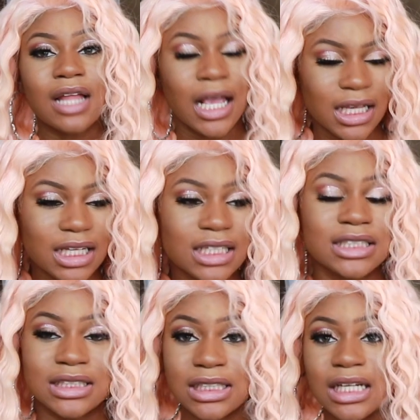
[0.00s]
like in
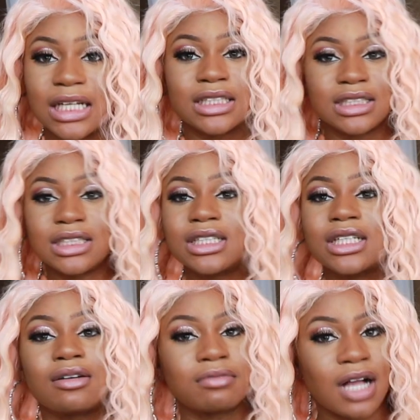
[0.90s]
a city, and she done
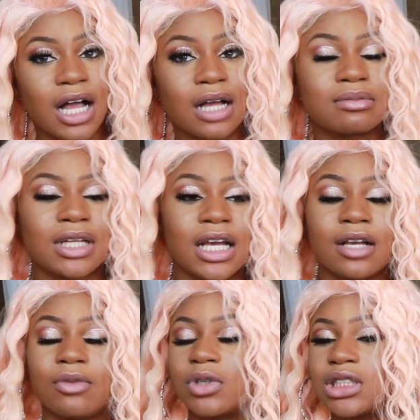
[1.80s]
got robbed,
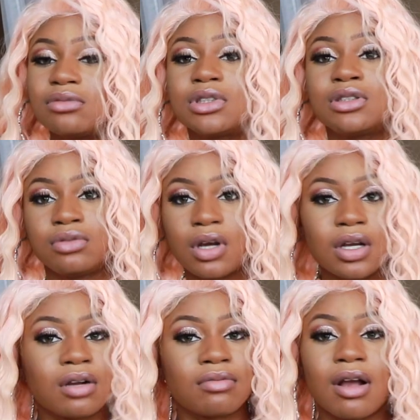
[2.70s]
like where she was
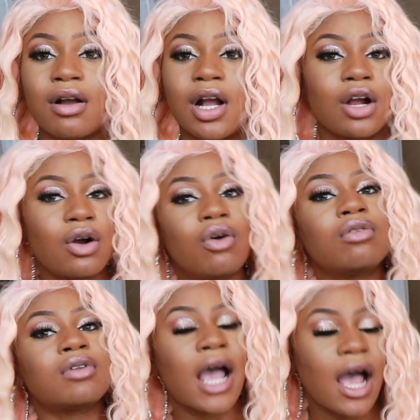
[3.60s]
drugged around her
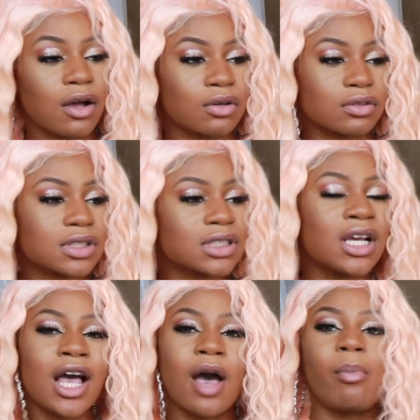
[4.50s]
own house
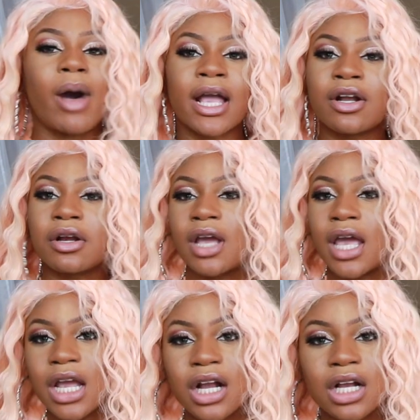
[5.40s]
by her
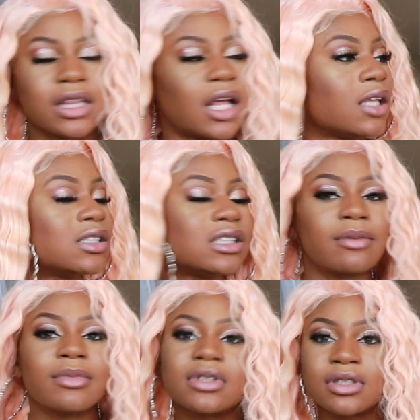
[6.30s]
hair, like
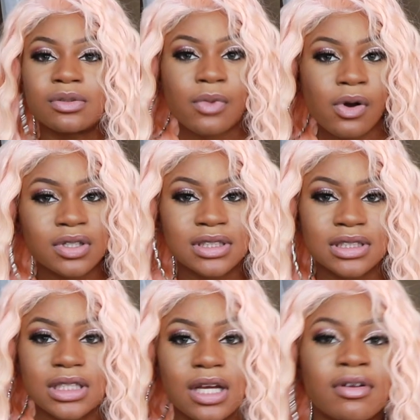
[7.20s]
slamming to the walls
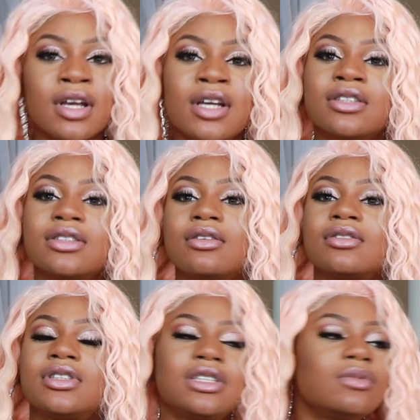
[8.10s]
and stuff.
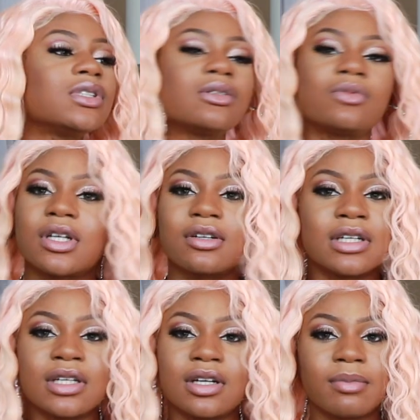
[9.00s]
So she wasn't
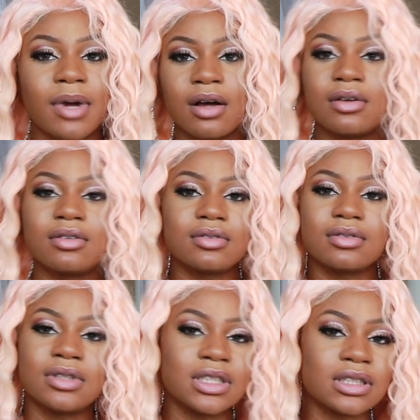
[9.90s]
worried about
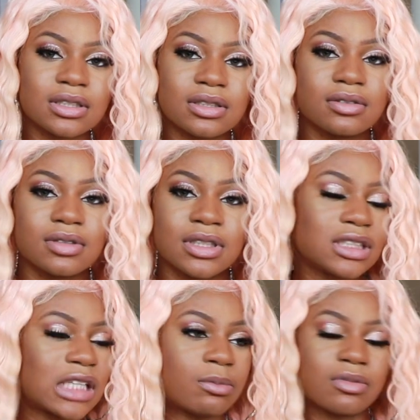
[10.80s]
this
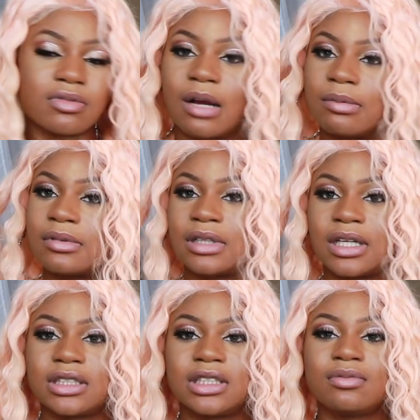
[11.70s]
type of robbery.
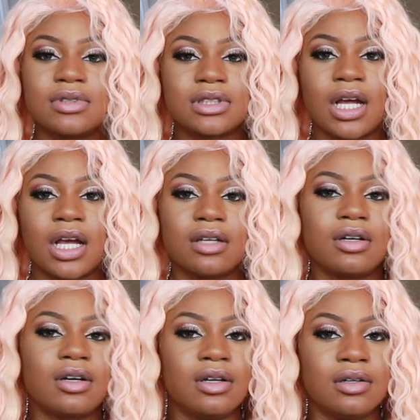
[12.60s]
Like, she was like,
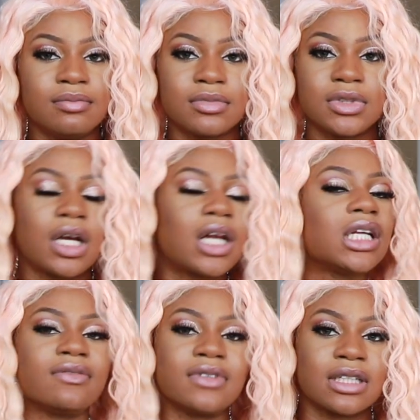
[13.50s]
y'all
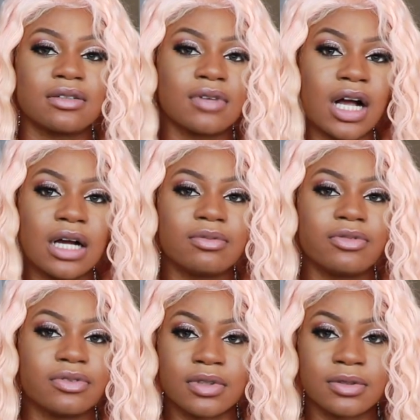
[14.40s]
didn't even get robbed,
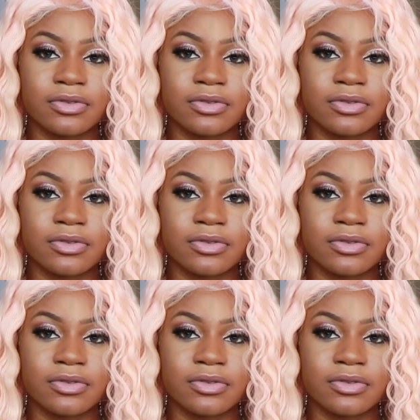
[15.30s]
for